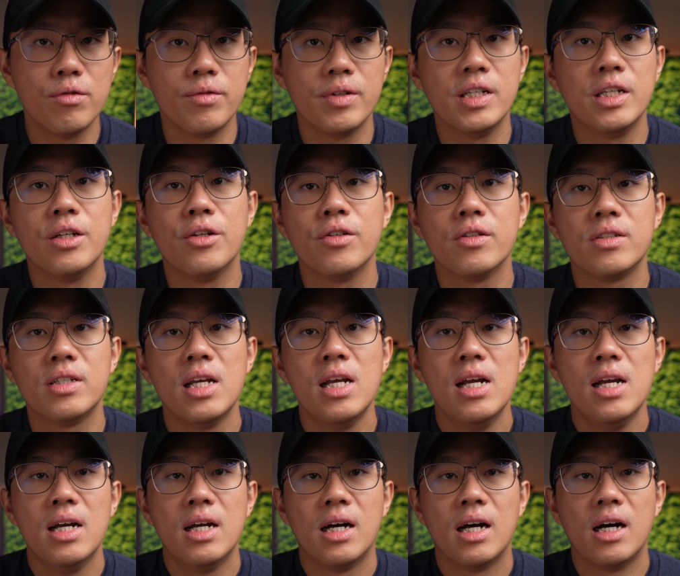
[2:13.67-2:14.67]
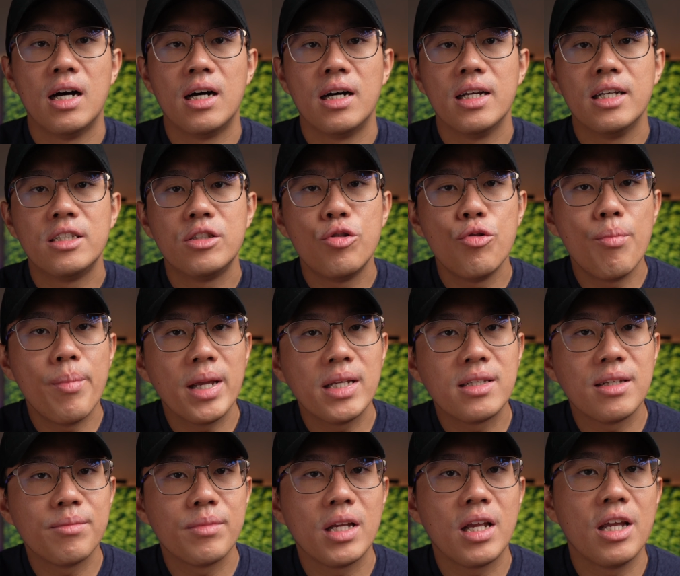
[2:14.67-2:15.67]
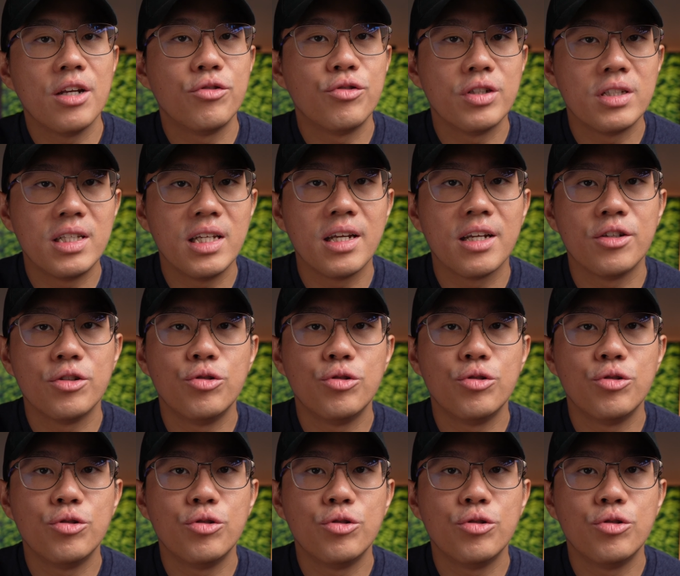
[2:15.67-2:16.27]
videos, is to make something interesting